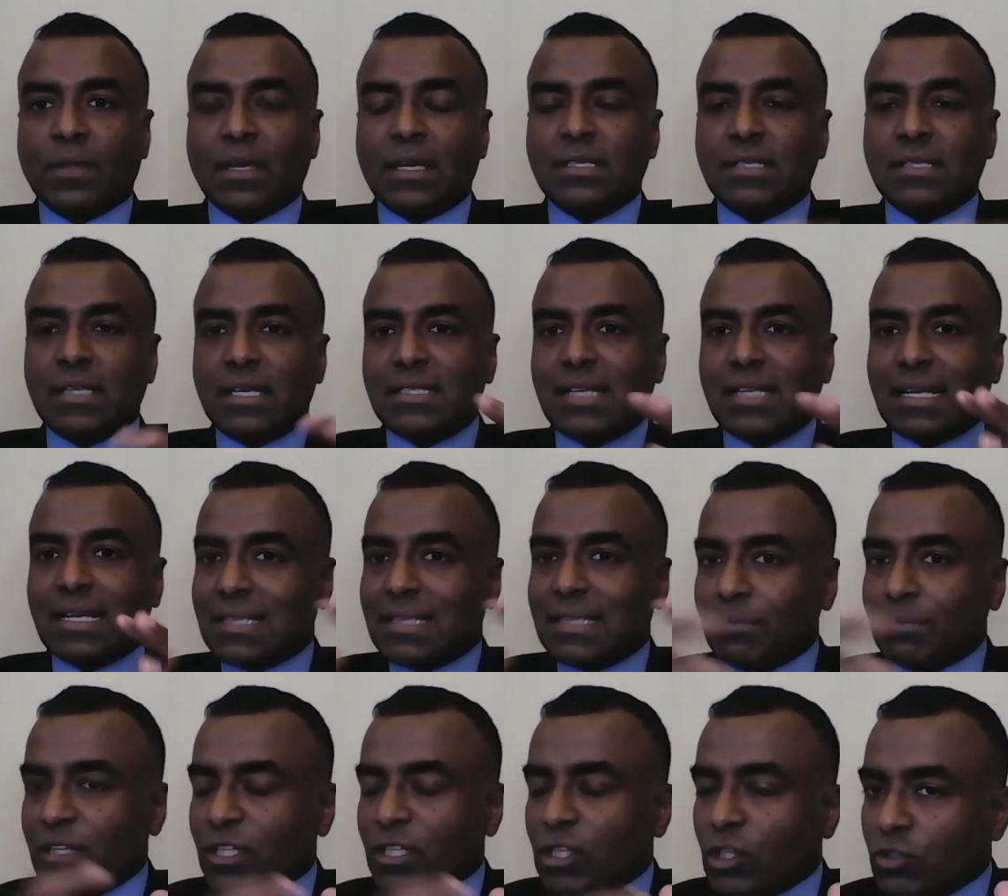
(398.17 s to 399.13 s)
Is that
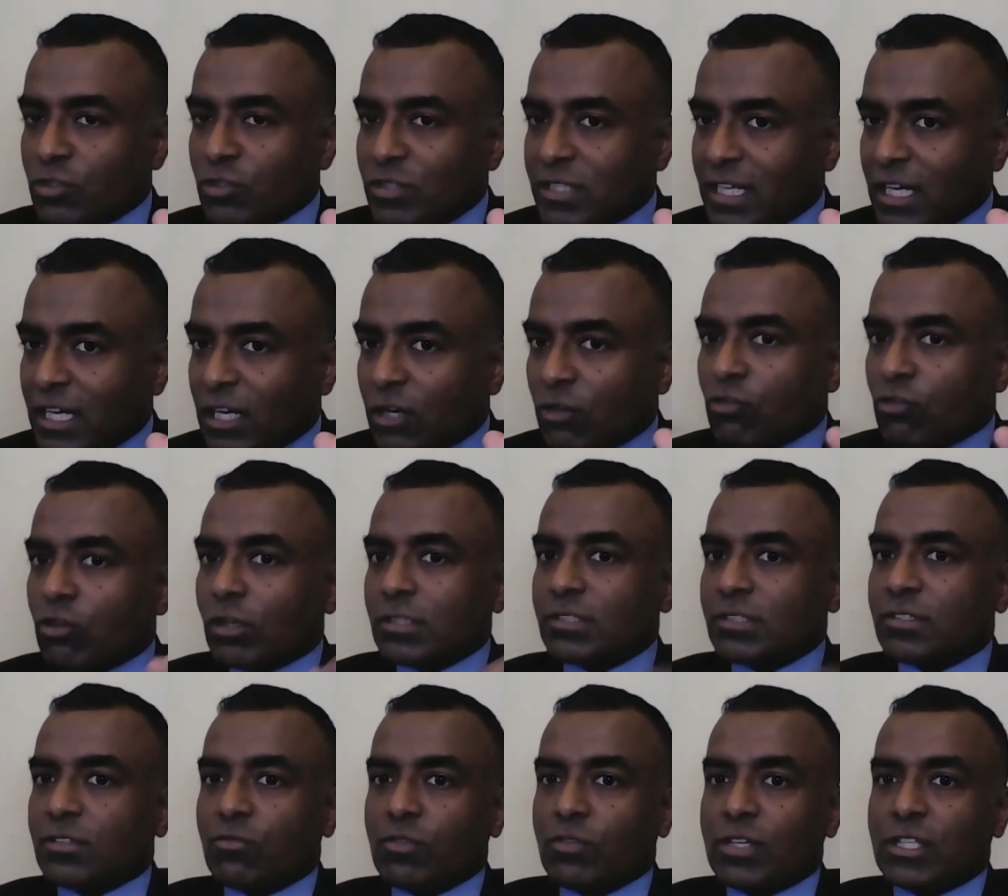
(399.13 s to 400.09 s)
something that you're seeing
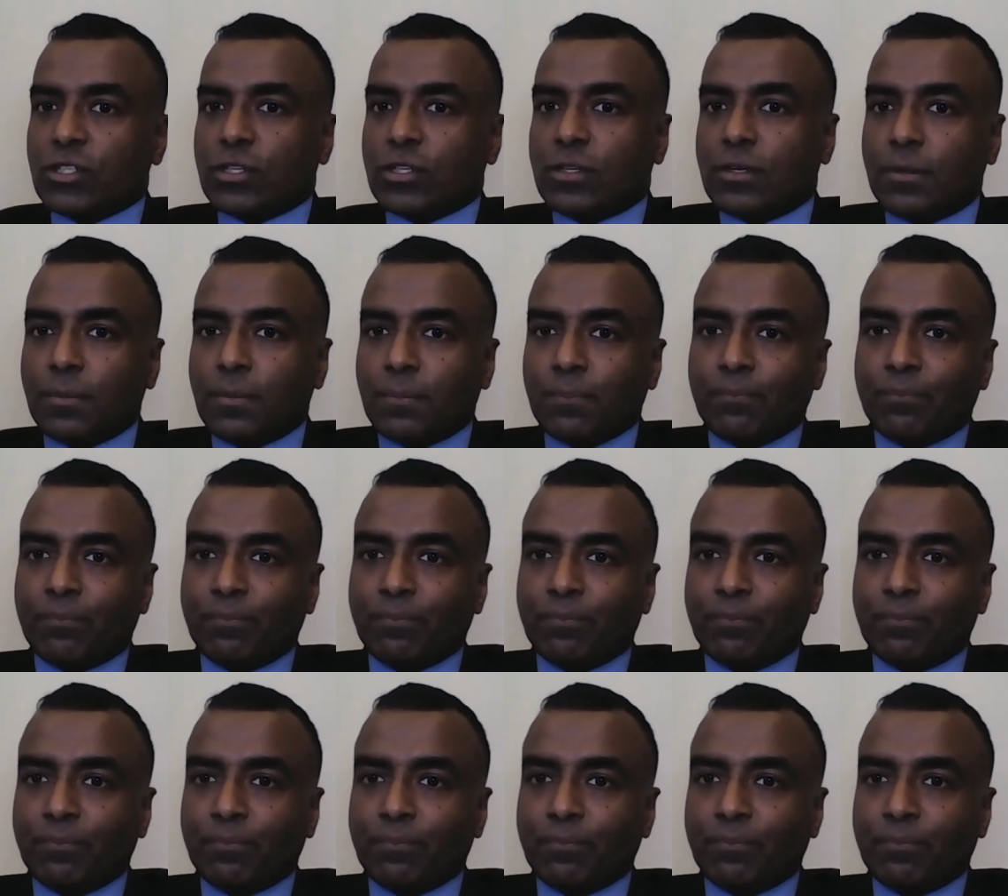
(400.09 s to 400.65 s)
across the region?